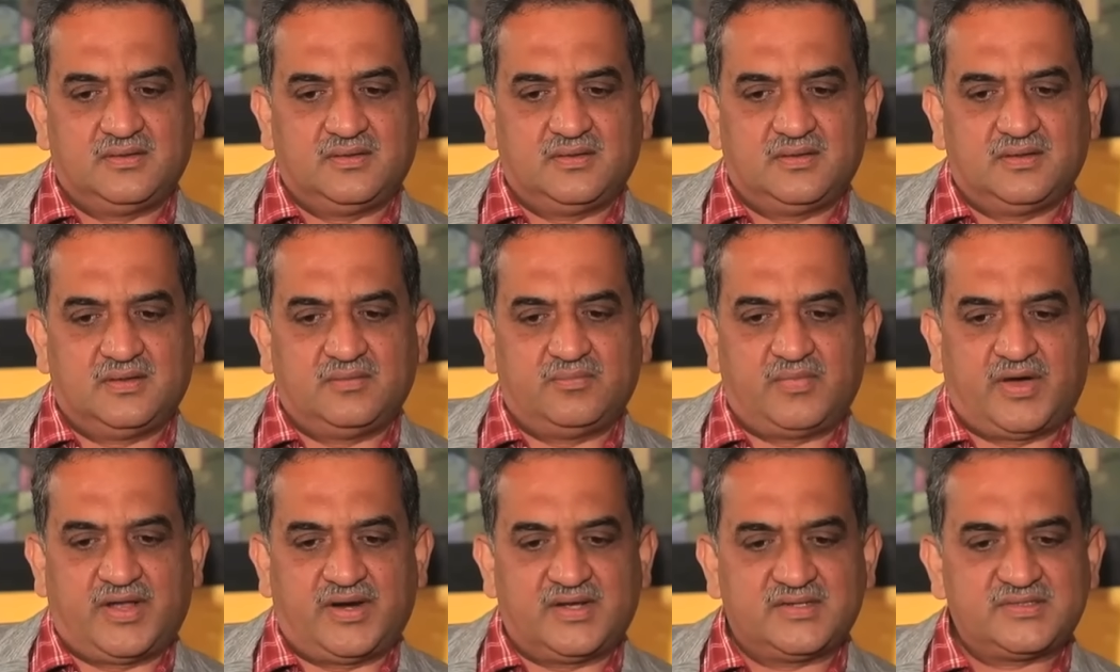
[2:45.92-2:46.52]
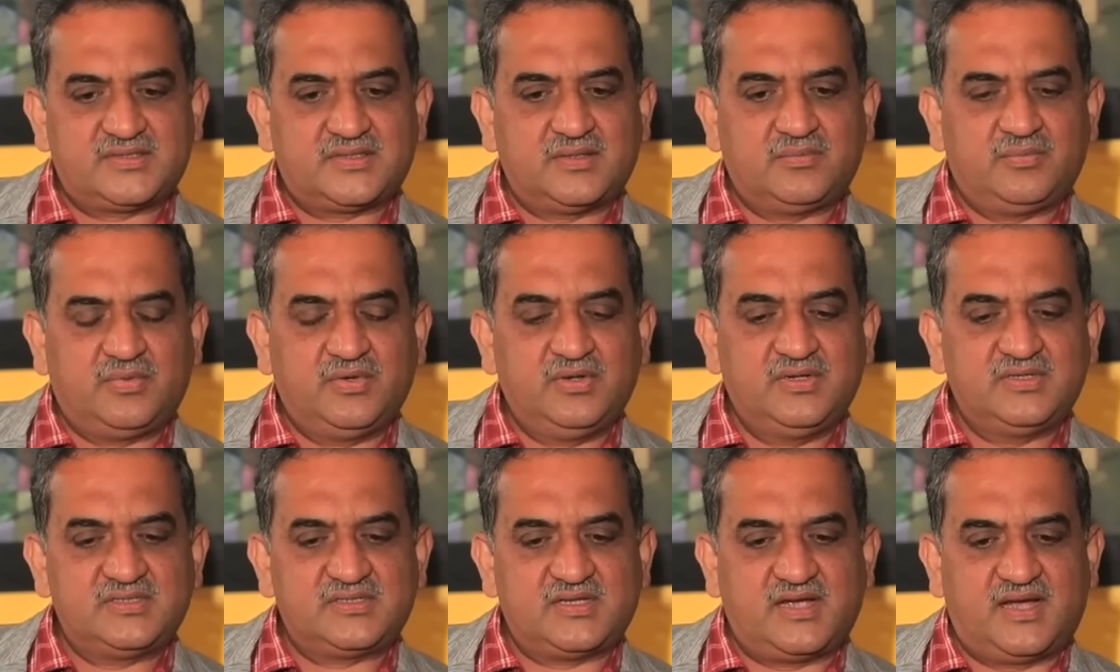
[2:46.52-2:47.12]
Maharashtra
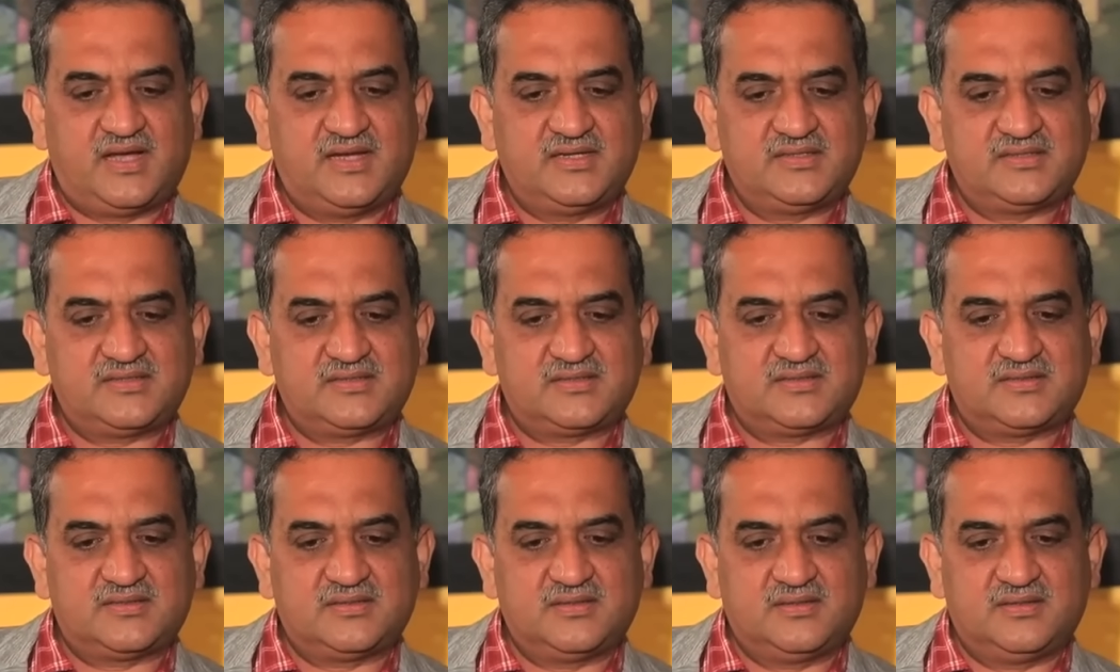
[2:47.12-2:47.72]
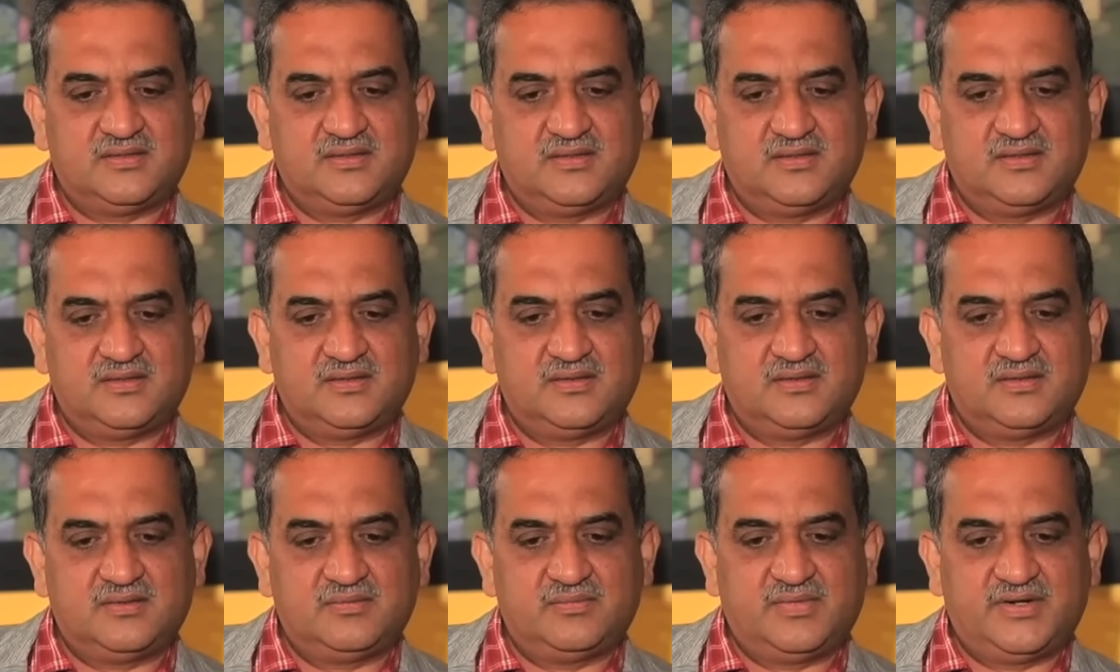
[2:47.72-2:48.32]
police has
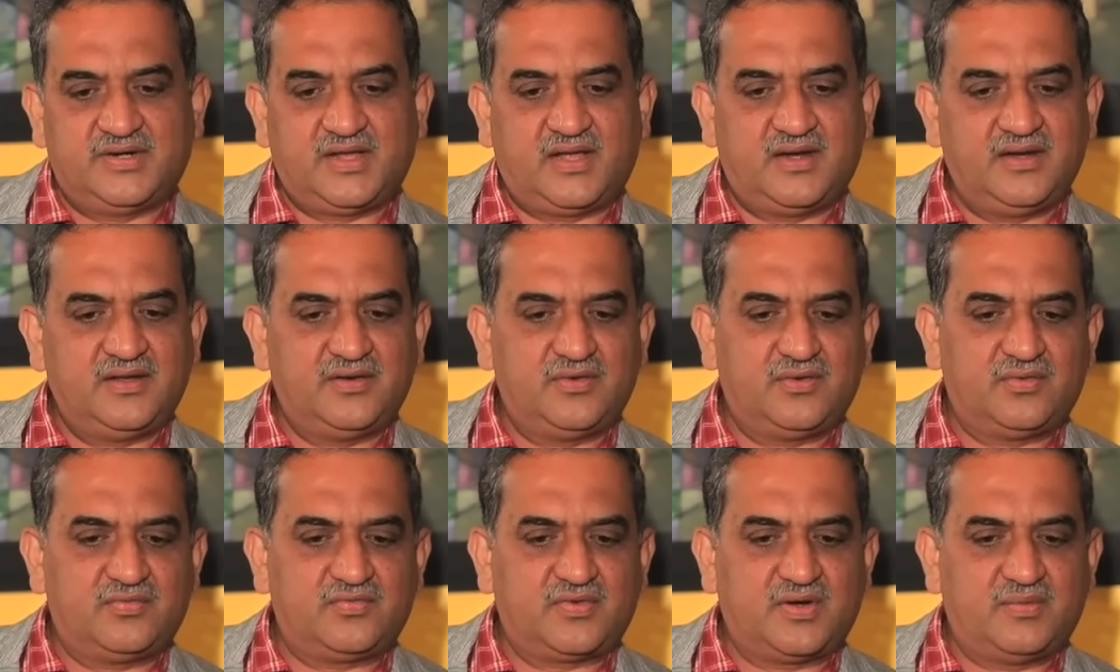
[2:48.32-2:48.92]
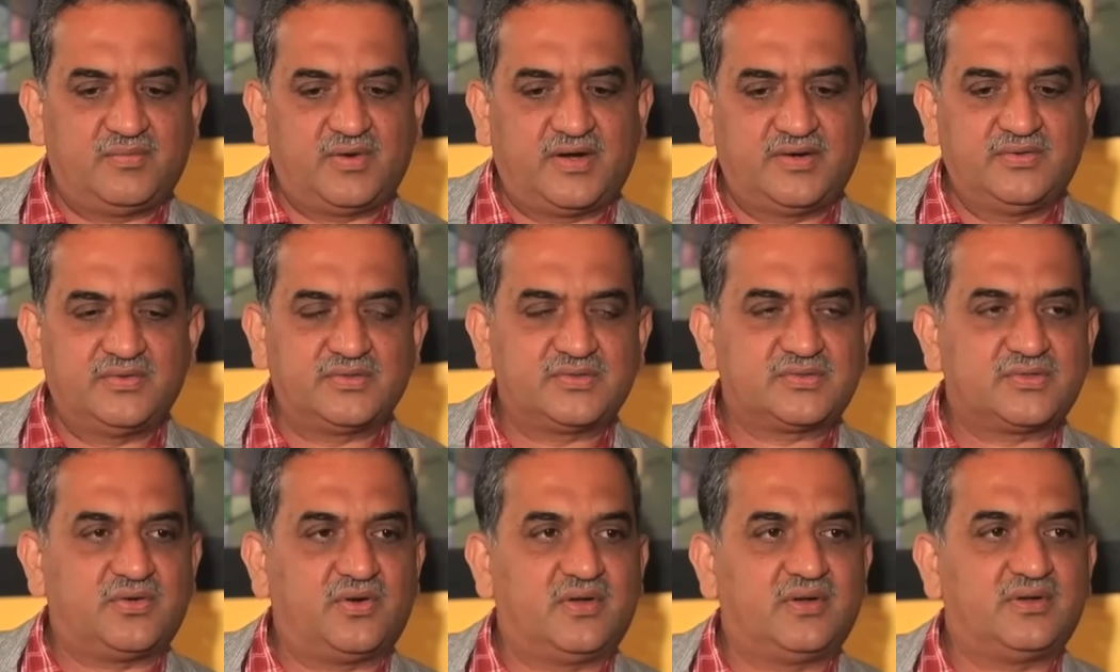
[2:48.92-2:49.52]
a battalion of
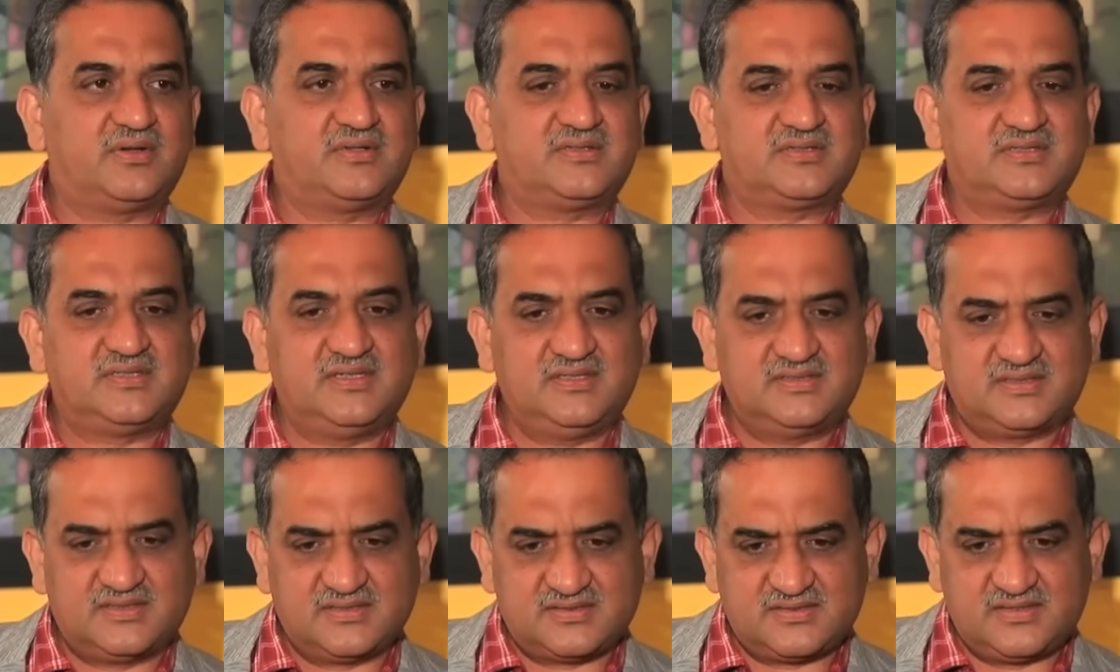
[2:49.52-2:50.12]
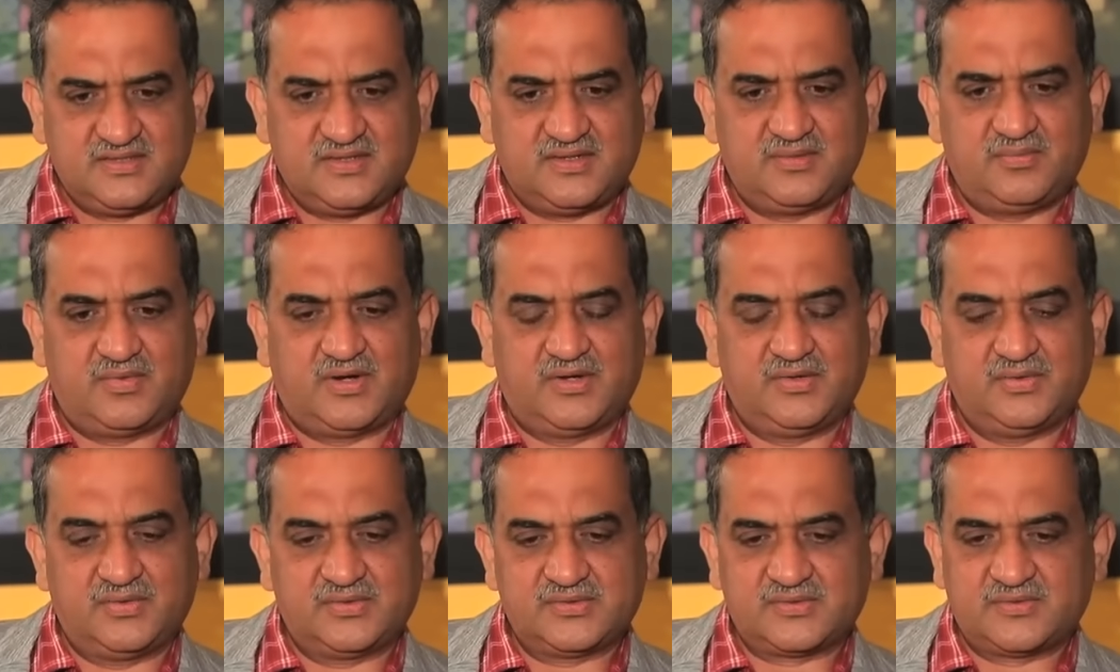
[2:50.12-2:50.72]
commandos called C-60
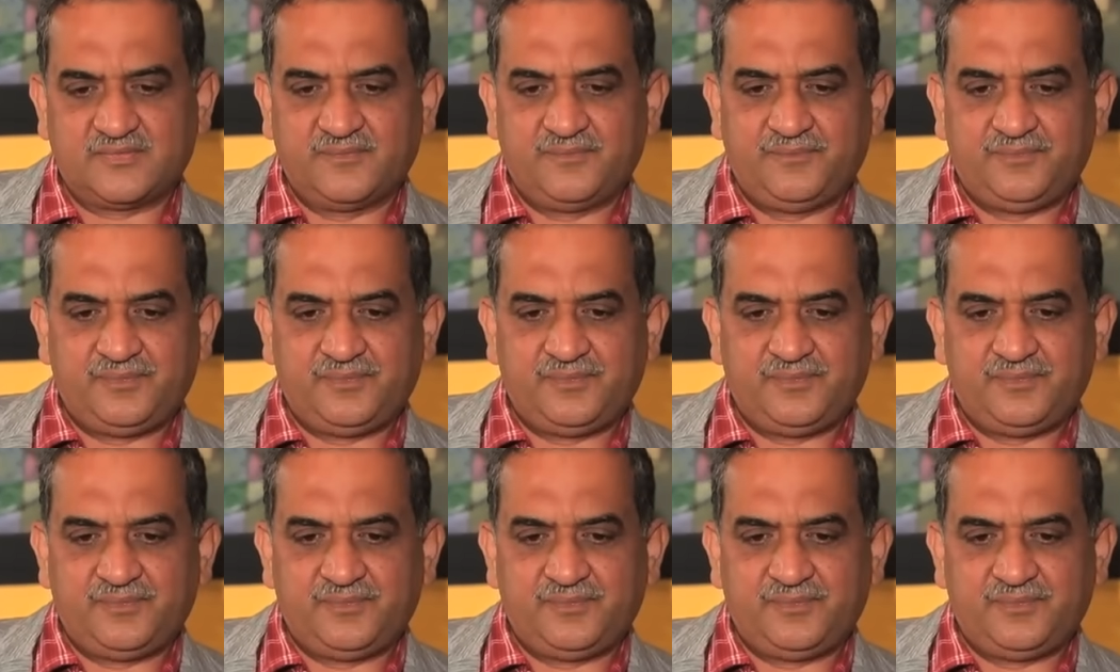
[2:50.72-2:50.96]
commandos.